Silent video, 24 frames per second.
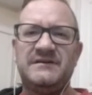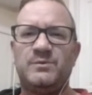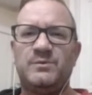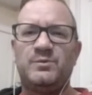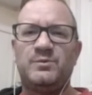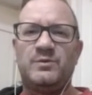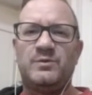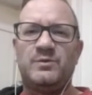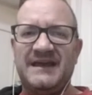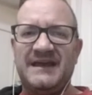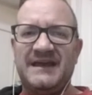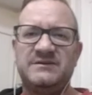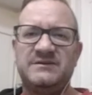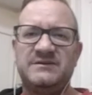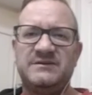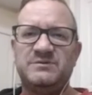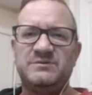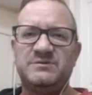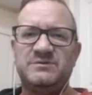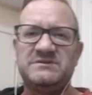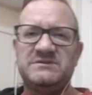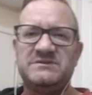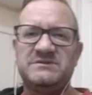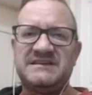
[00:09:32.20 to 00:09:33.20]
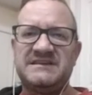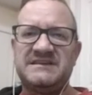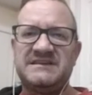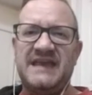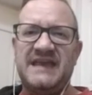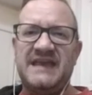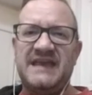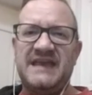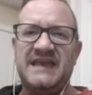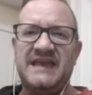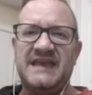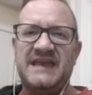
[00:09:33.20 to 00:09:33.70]
referenced the fact that
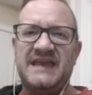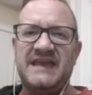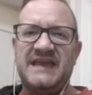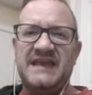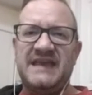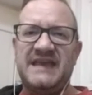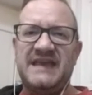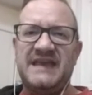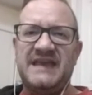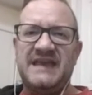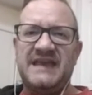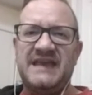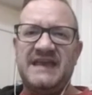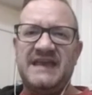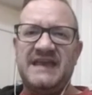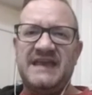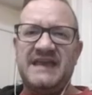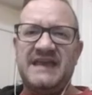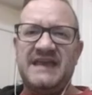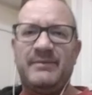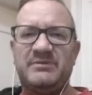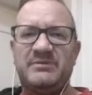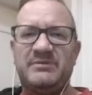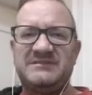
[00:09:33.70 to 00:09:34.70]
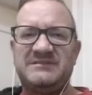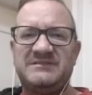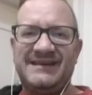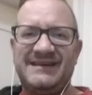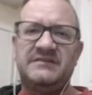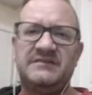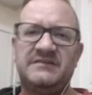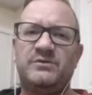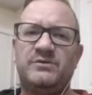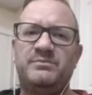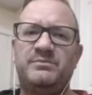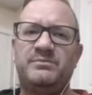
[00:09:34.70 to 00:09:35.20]
he was
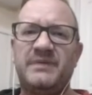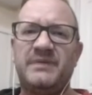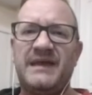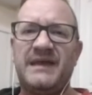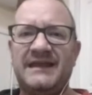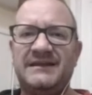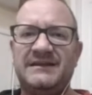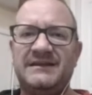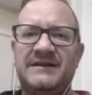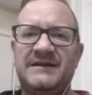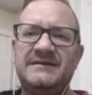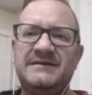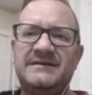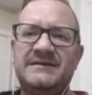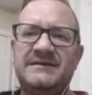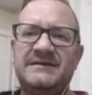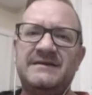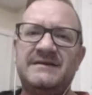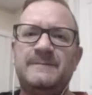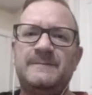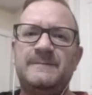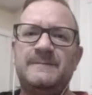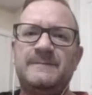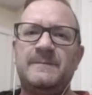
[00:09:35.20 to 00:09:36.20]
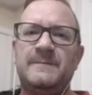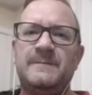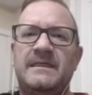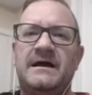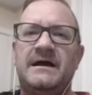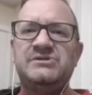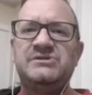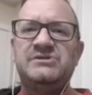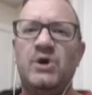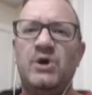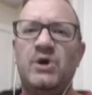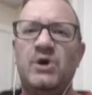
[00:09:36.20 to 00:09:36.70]
decapitated or beheaded. And
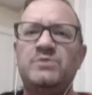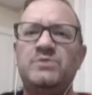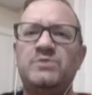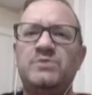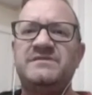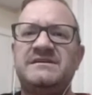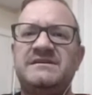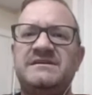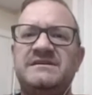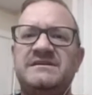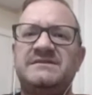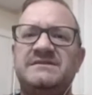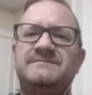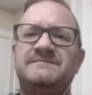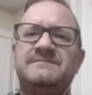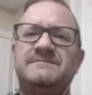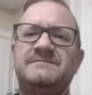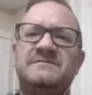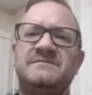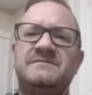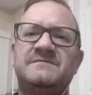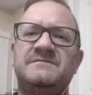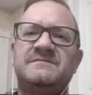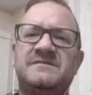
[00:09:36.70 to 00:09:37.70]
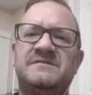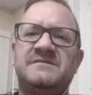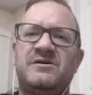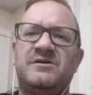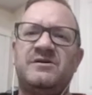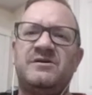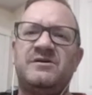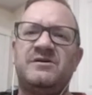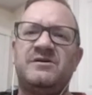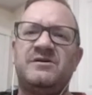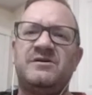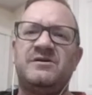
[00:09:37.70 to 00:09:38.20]
I know
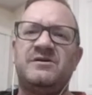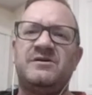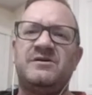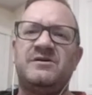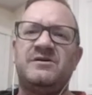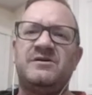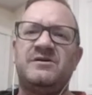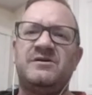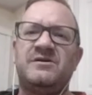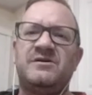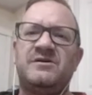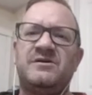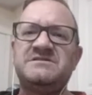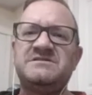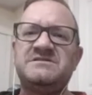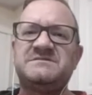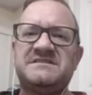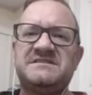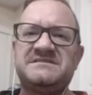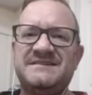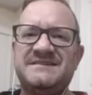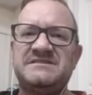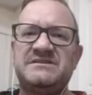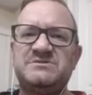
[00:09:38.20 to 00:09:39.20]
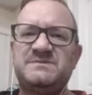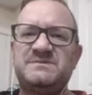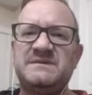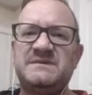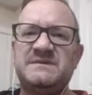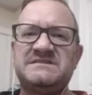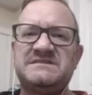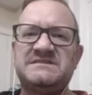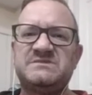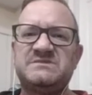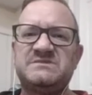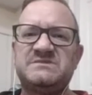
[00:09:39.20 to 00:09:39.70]
that there are some
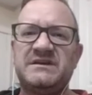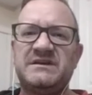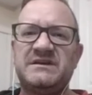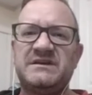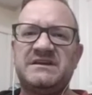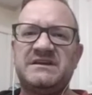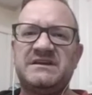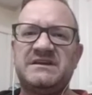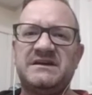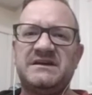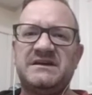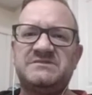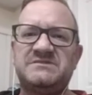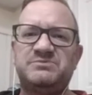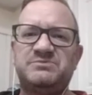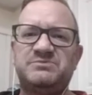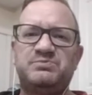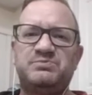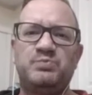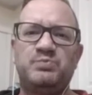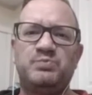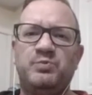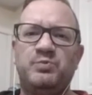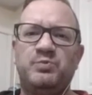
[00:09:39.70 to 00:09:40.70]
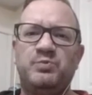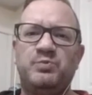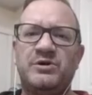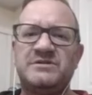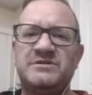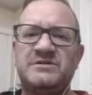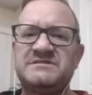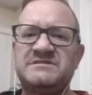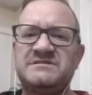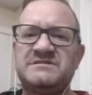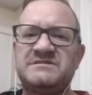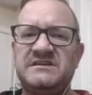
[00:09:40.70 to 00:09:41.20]
sensitivities in the news business when it
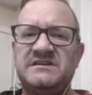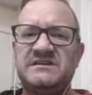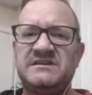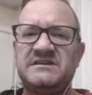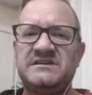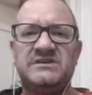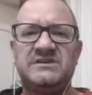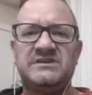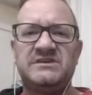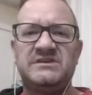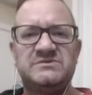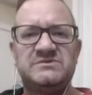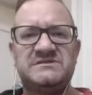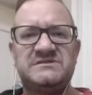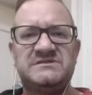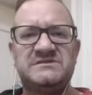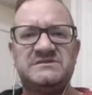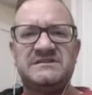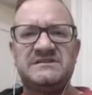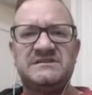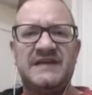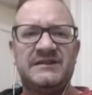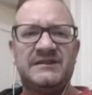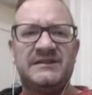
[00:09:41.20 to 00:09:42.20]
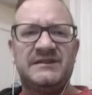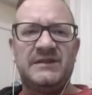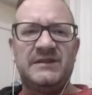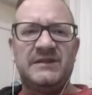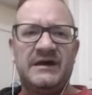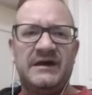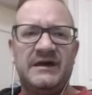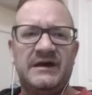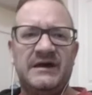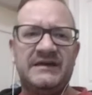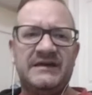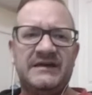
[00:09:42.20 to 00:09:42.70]
comes to words that get
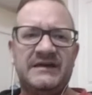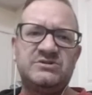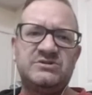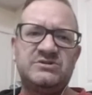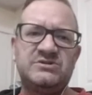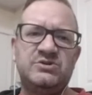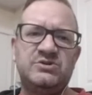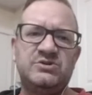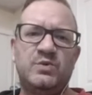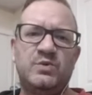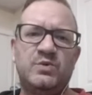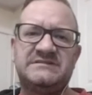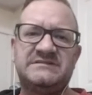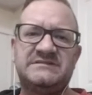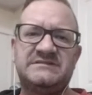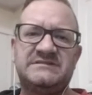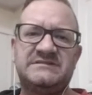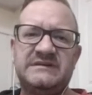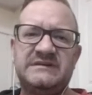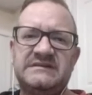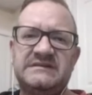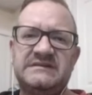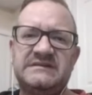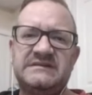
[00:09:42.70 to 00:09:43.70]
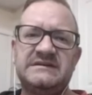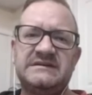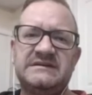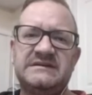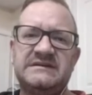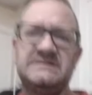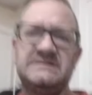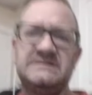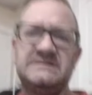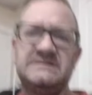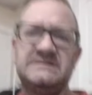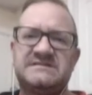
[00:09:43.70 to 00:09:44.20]
used in headlines. You
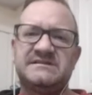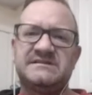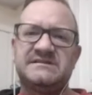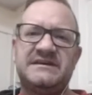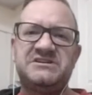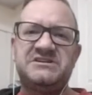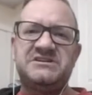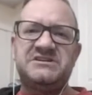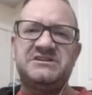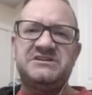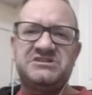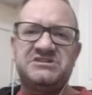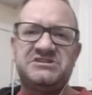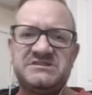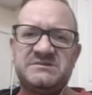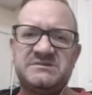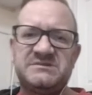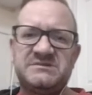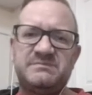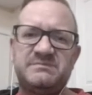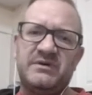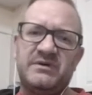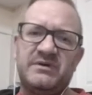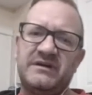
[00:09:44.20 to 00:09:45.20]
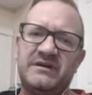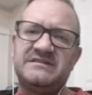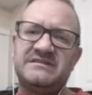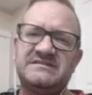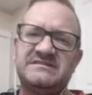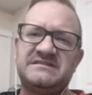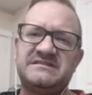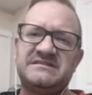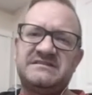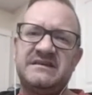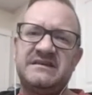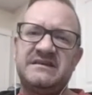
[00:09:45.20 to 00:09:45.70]
want to be
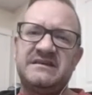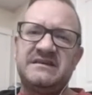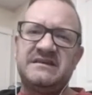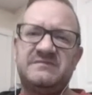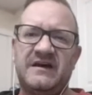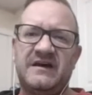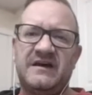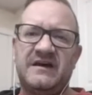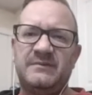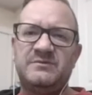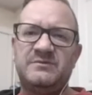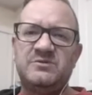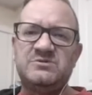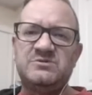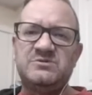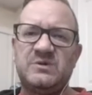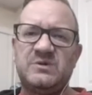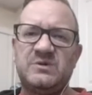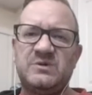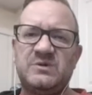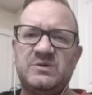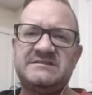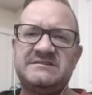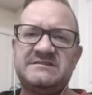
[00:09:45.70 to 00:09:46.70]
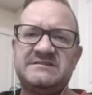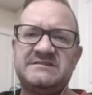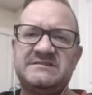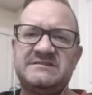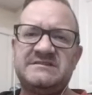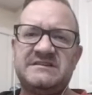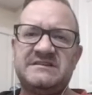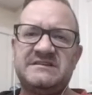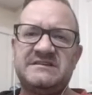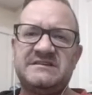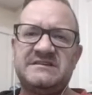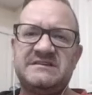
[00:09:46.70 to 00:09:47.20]
salacious, but at the same time, news
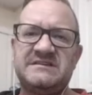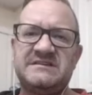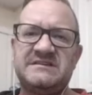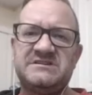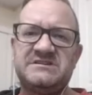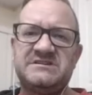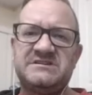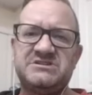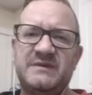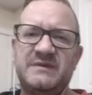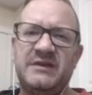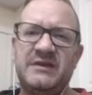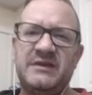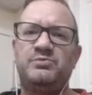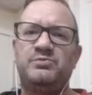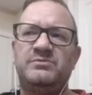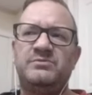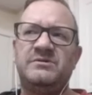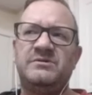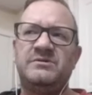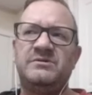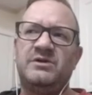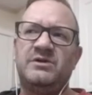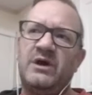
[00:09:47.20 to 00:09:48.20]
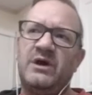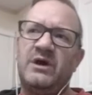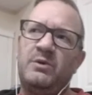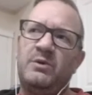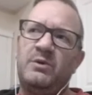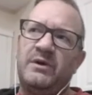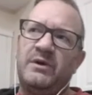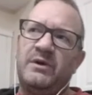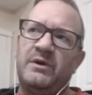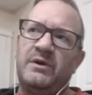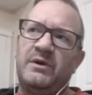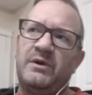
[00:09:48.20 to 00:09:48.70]
organizations may,
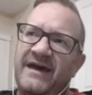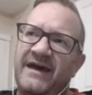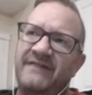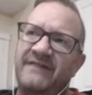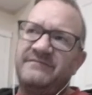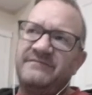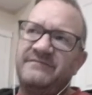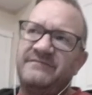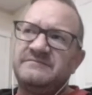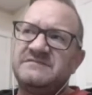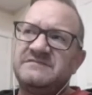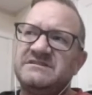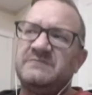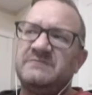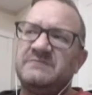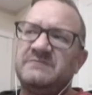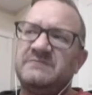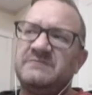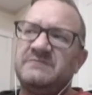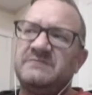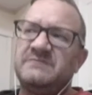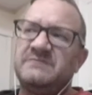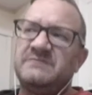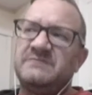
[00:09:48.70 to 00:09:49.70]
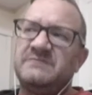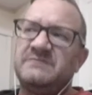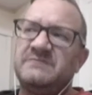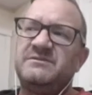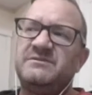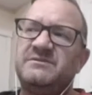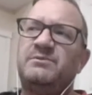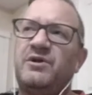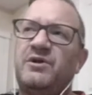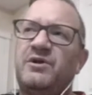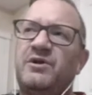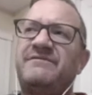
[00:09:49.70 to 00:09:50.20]
not want to have some of the
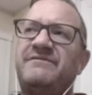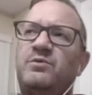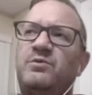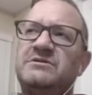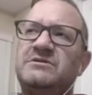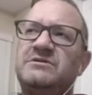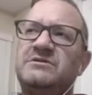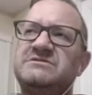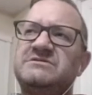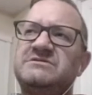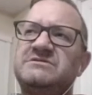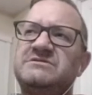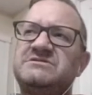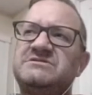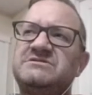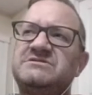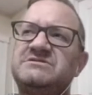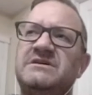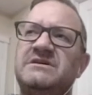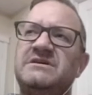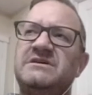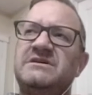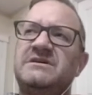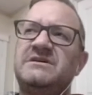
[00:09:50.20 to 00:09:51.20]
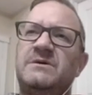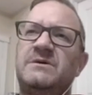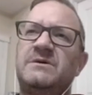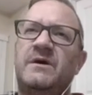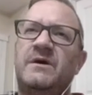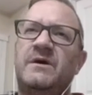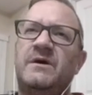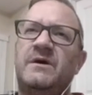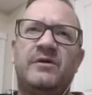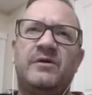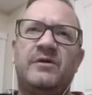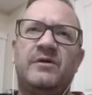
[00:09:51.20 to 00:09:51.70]
more graphic words
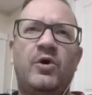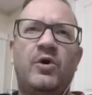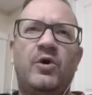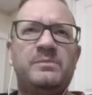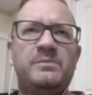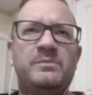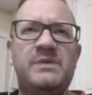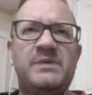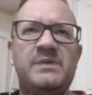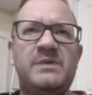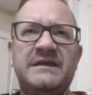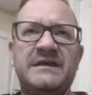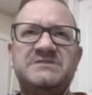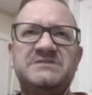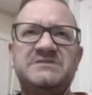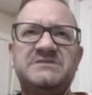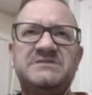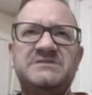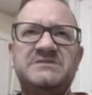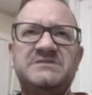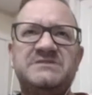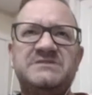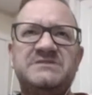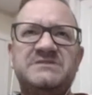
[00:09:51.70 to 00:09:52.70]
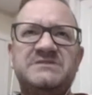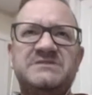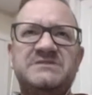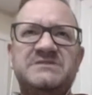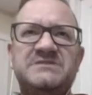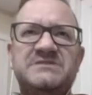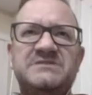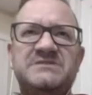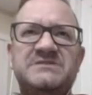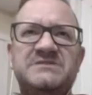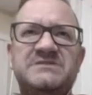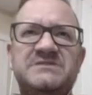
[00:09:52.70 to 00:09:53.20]
on their
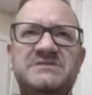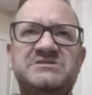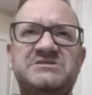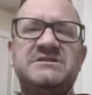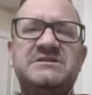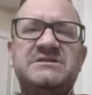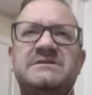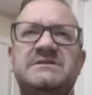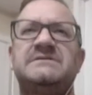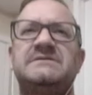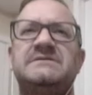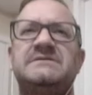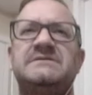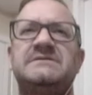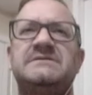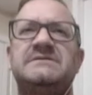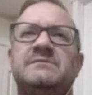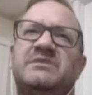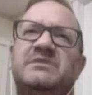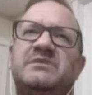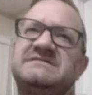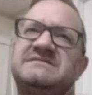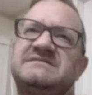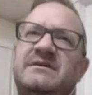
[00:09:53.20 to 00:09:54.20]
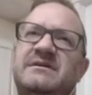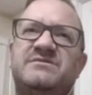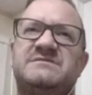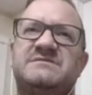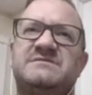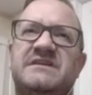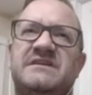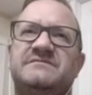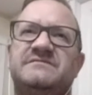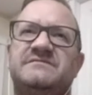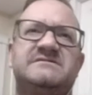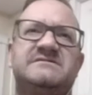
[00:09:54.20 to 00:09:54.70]
homepage
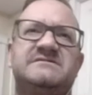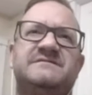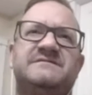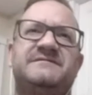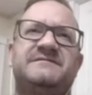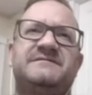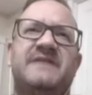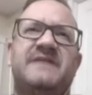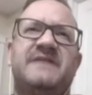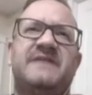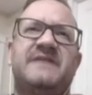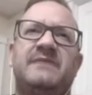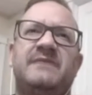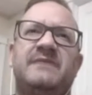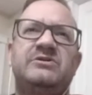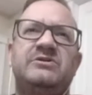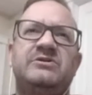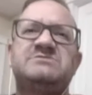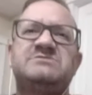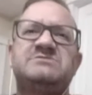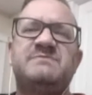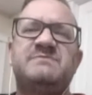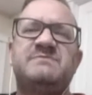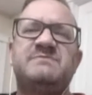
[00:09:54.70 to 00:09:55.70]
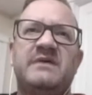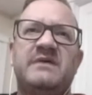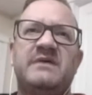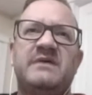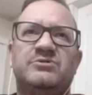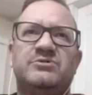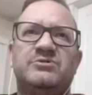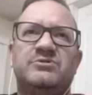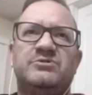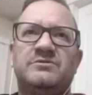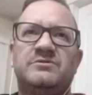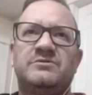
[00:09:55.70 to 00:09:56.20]
because they may consider themselves a
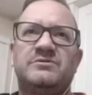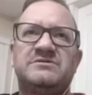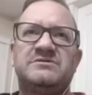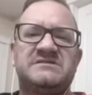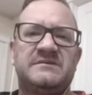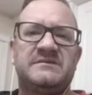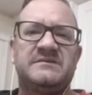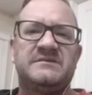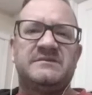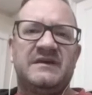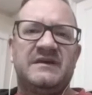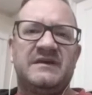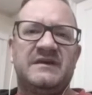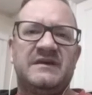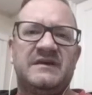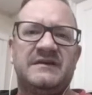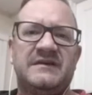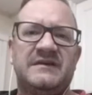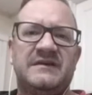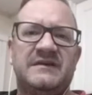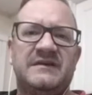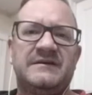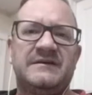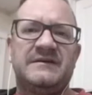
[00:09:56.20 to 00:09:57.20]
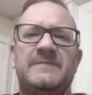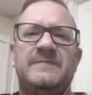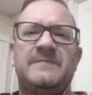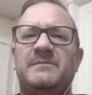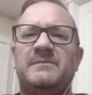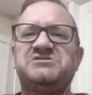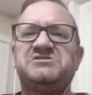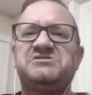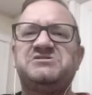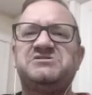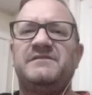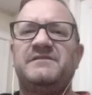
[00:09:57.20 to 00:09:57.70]
family newspaper or
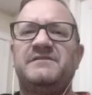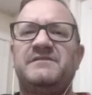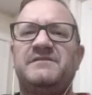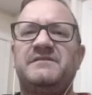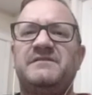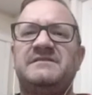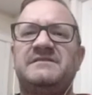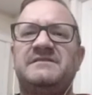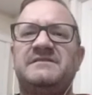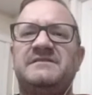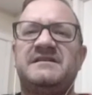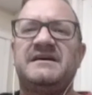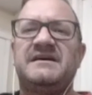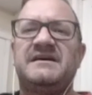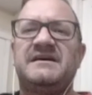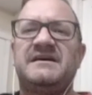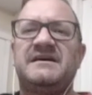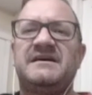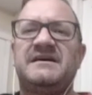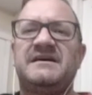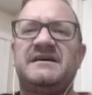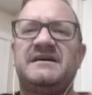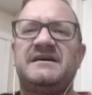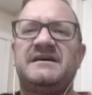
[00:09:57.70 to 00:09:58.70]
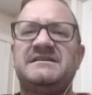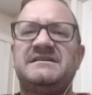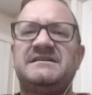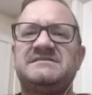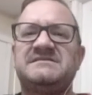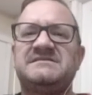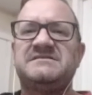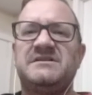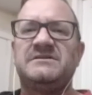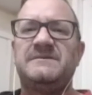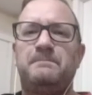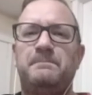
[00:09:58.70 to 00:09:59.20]
something. I'm not sure that
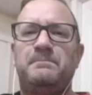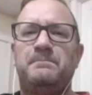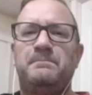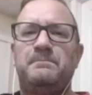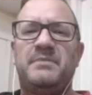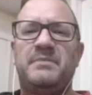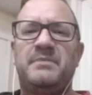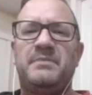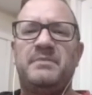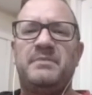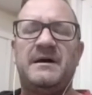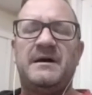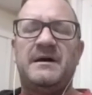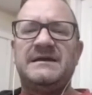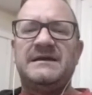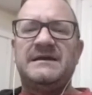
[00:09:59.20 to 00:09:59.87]
I necessarily